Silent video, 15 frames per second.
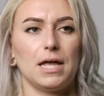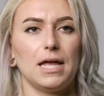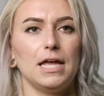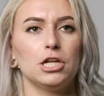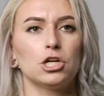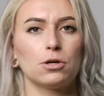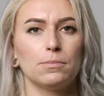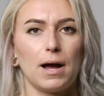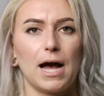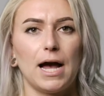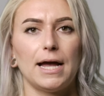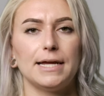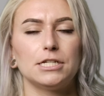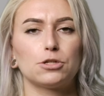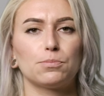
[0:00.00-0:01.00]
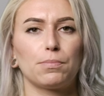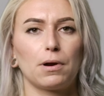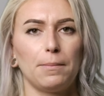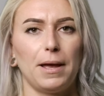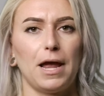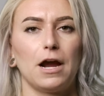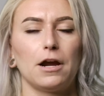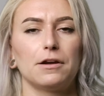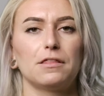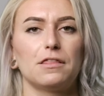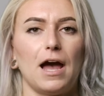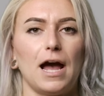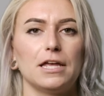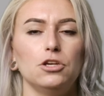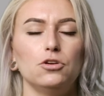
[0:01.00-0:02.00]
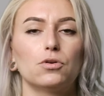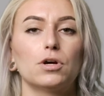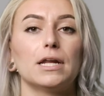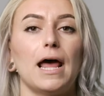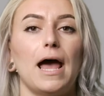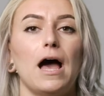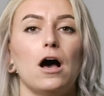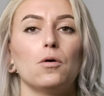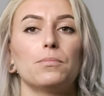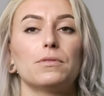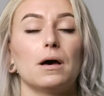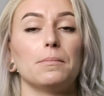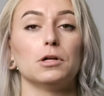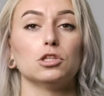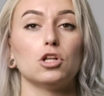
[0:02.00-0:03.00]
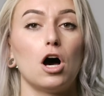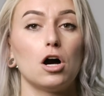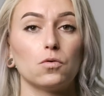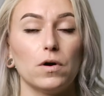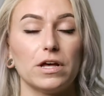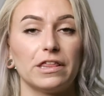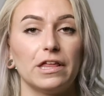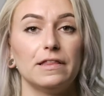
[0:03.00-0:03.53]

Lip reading: in your mind prepared that you could help them along with.